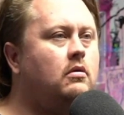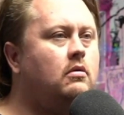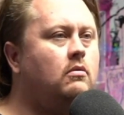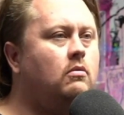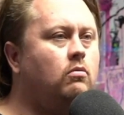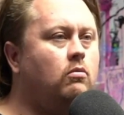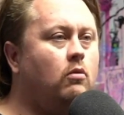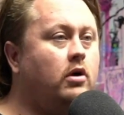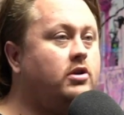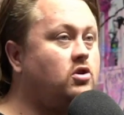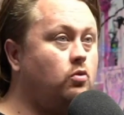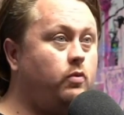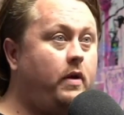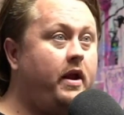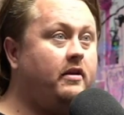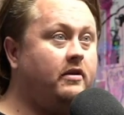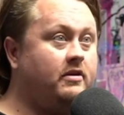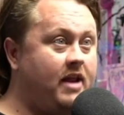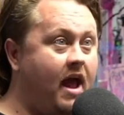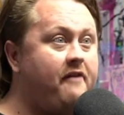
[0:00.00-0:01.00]
Once a
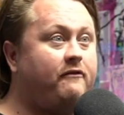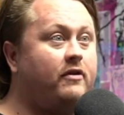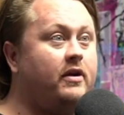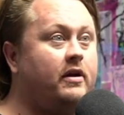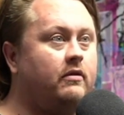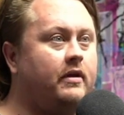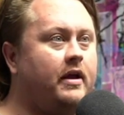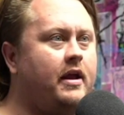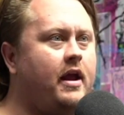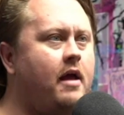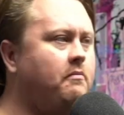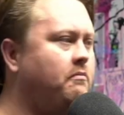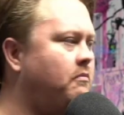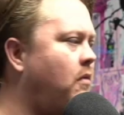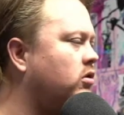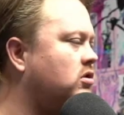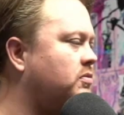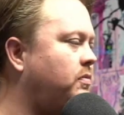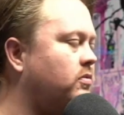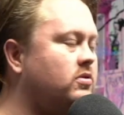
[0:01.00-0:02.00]
week, definitely, and
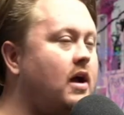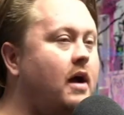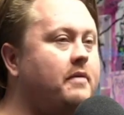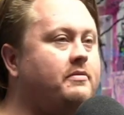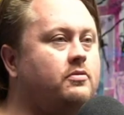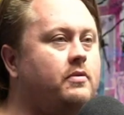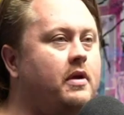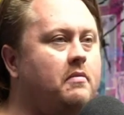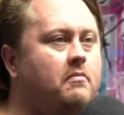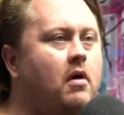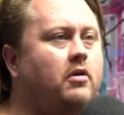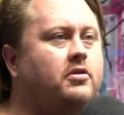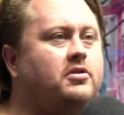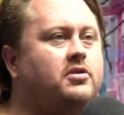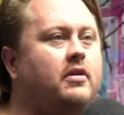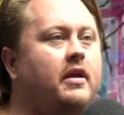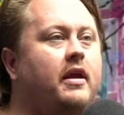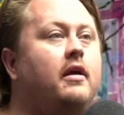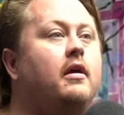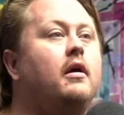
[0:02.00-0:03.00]
multiple times a week,
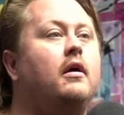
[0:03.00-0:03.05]
mostly.